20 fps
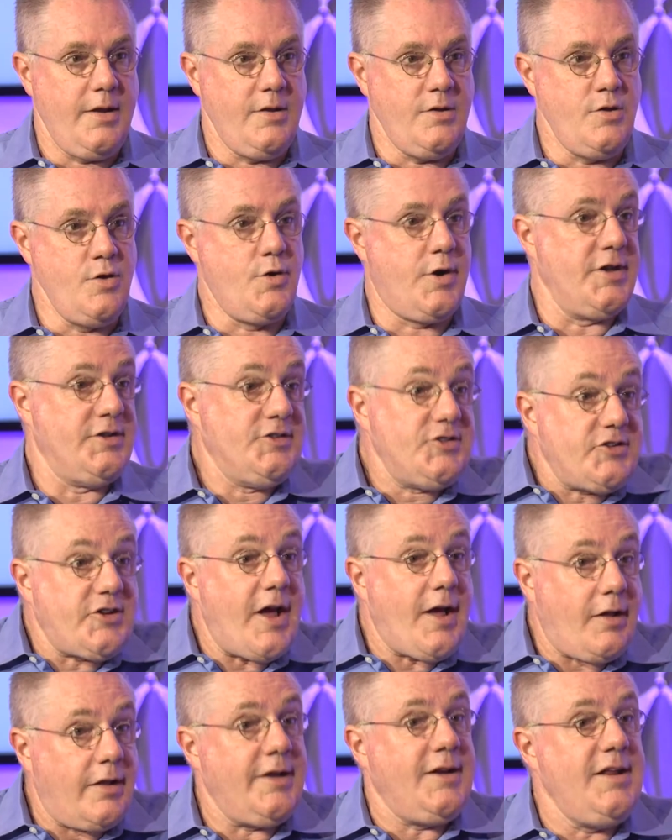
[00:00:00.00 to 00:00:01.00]
you can
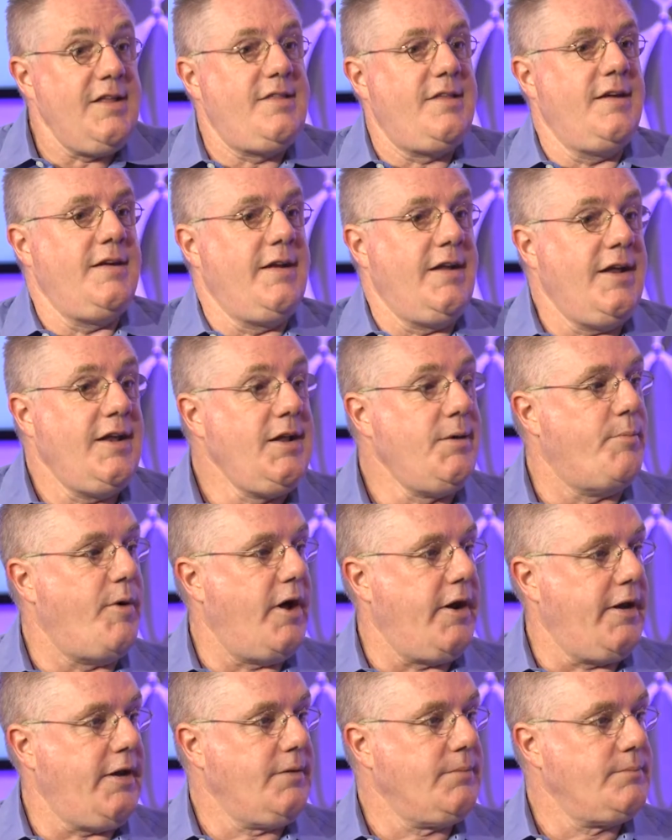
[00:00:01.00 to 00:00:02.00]
sell anything to
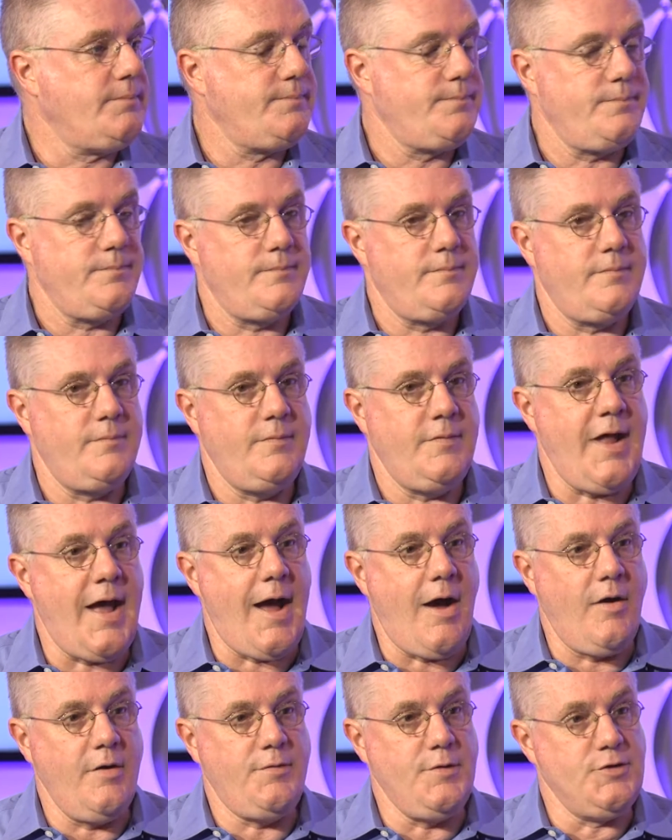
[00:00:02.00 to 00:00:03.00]
anybody.
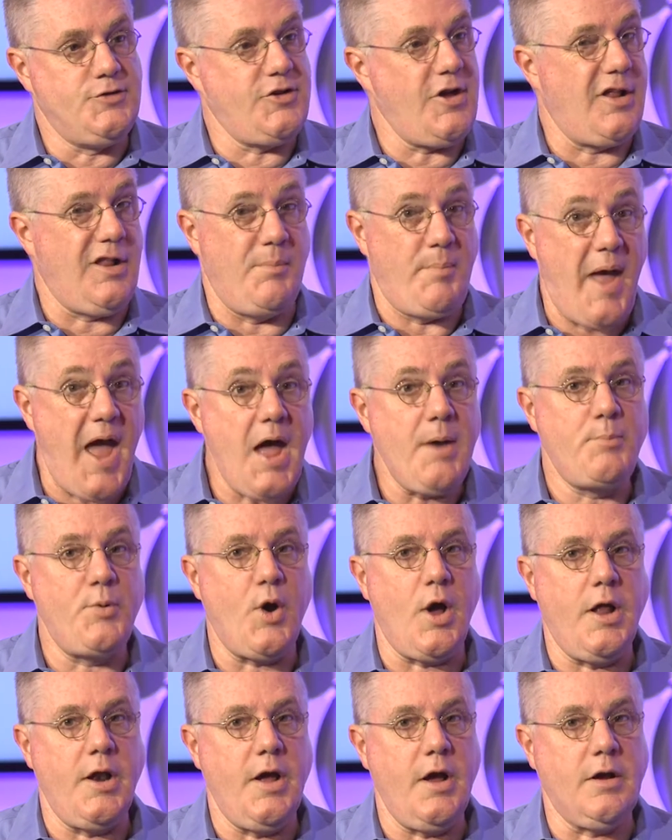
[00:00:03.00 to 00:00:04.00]
Now, if you sell a bad
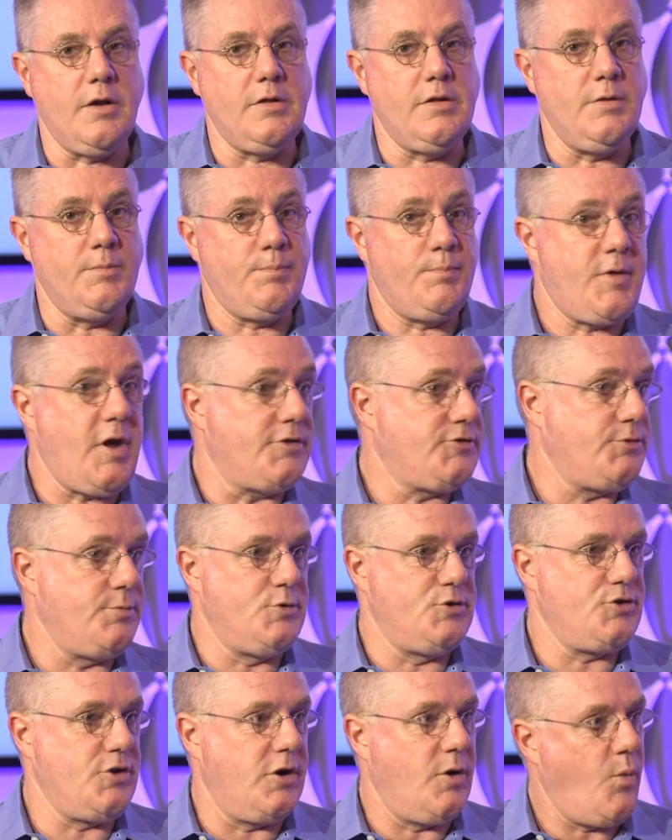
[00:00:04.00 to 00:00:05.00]
product, the
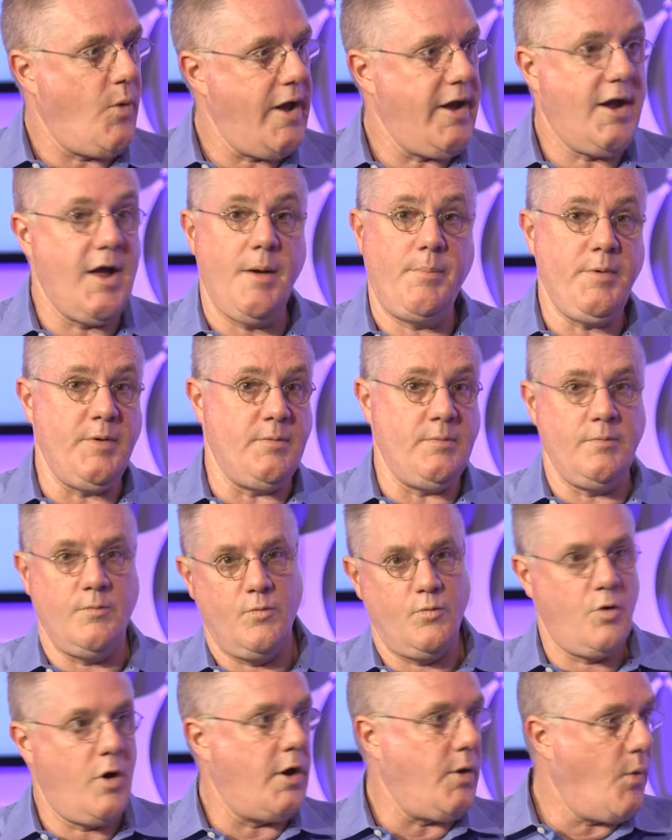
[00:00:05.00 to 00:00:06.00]
customers are going to wake up
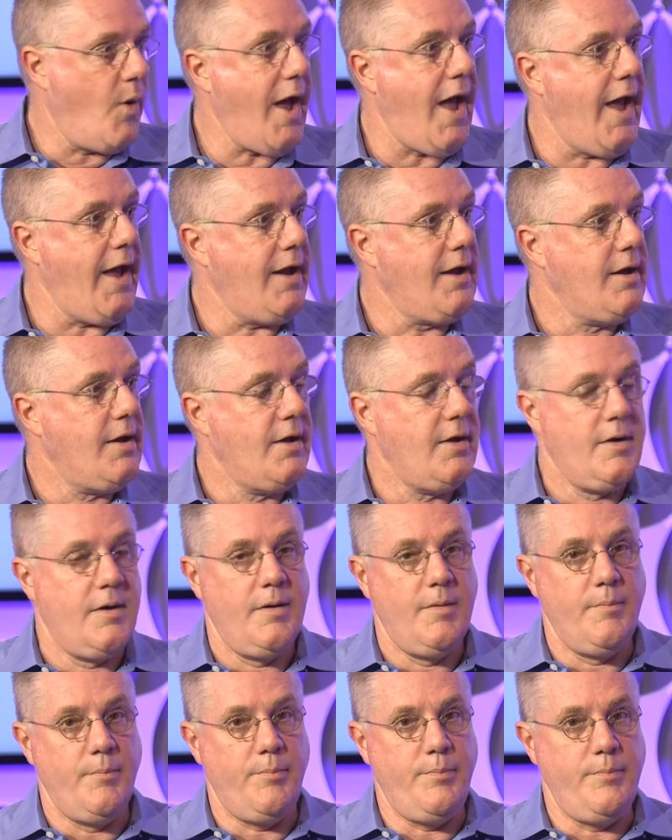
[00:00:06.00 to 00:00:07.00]
and run away.
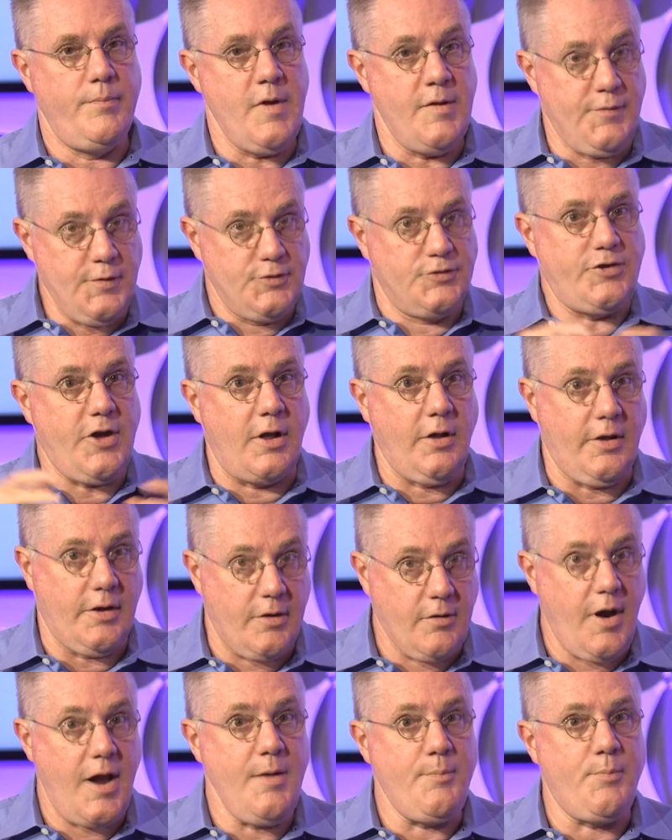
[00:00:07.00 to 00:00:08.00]
If you sell a
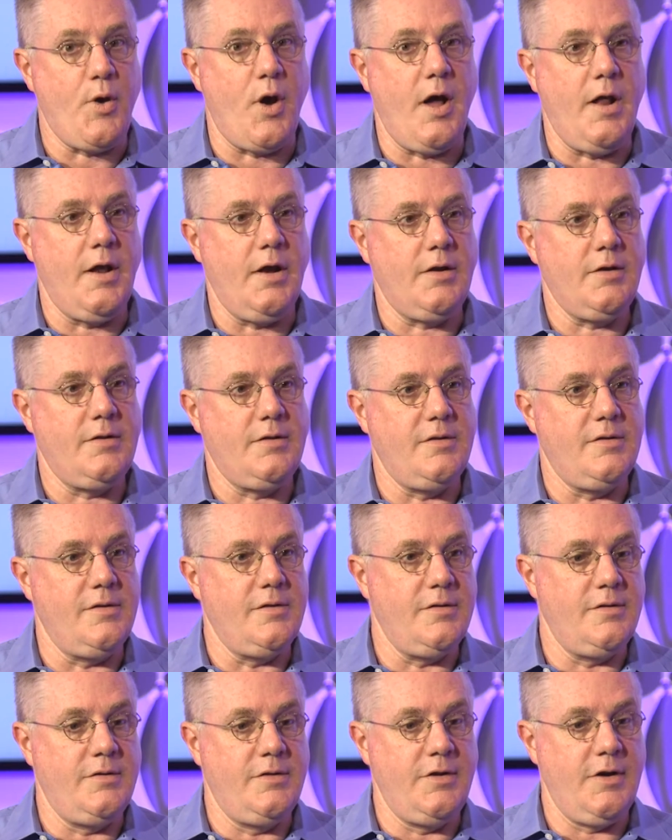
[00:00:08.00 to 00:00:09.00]
great product,
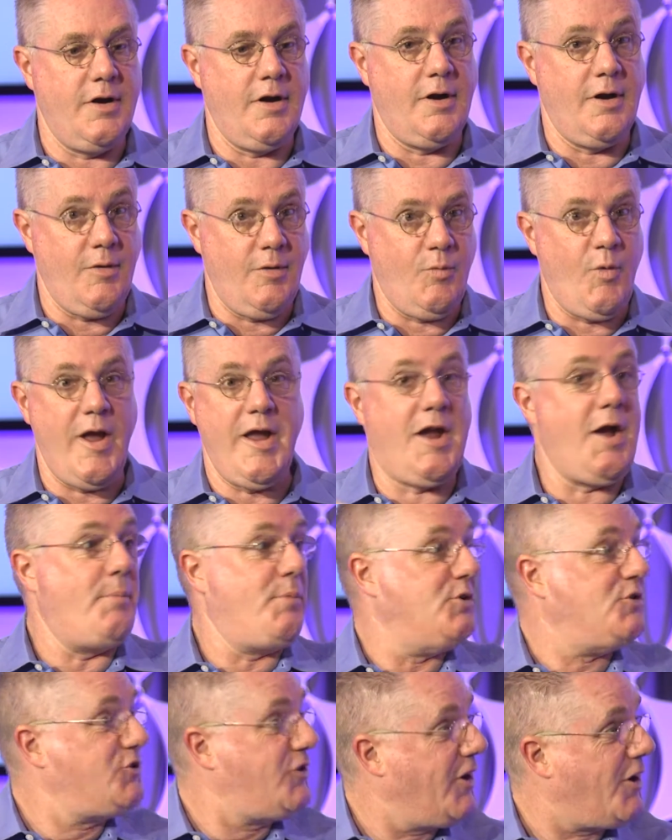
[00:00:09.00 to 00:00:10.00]
they're going to wake up
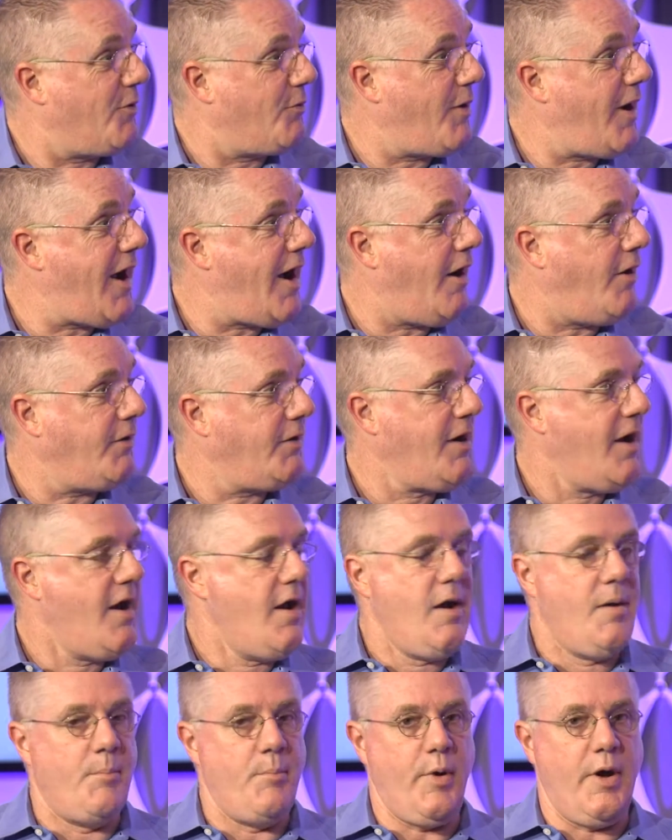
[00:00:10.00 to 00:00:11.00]
and stick around.
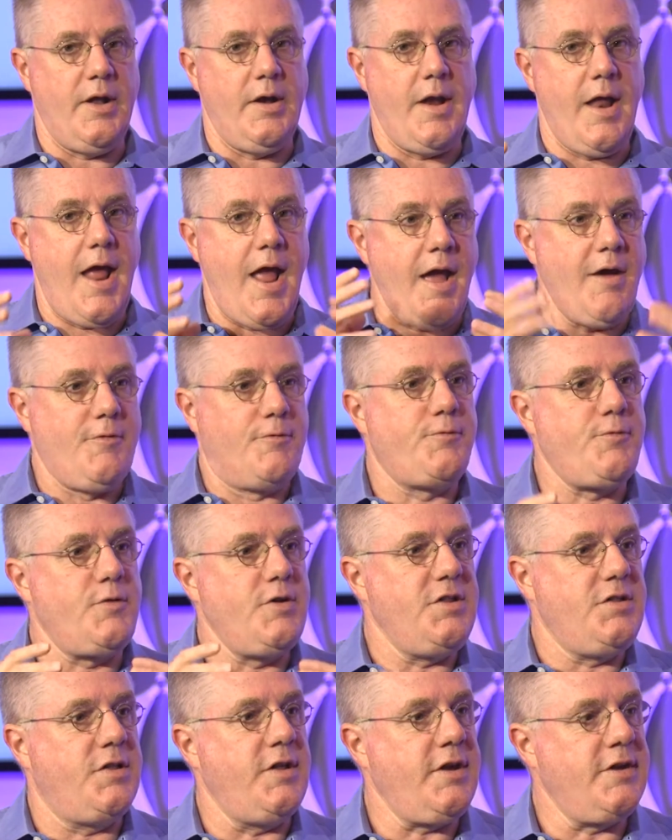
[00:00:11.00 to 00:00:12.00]
But
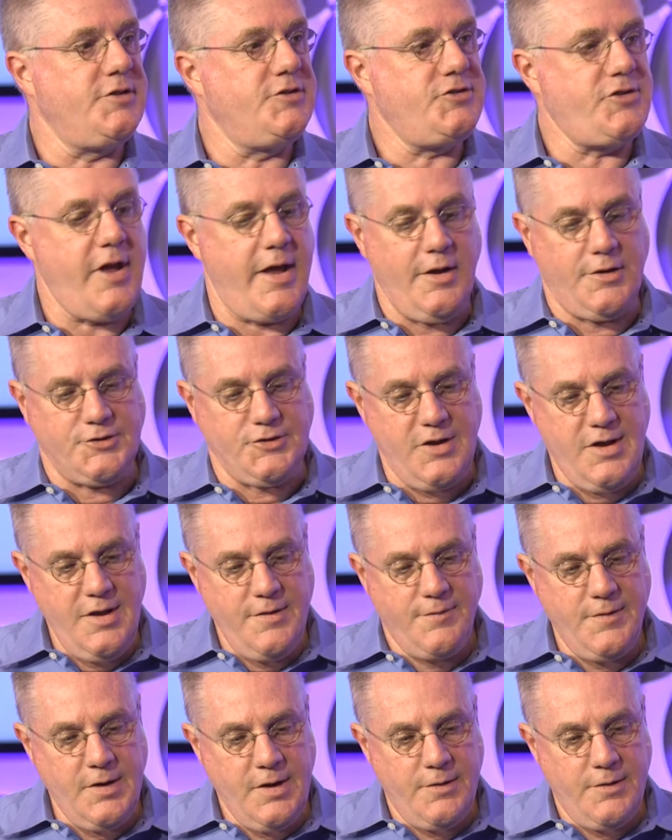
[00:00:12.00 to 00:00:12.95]
everything is sales. Even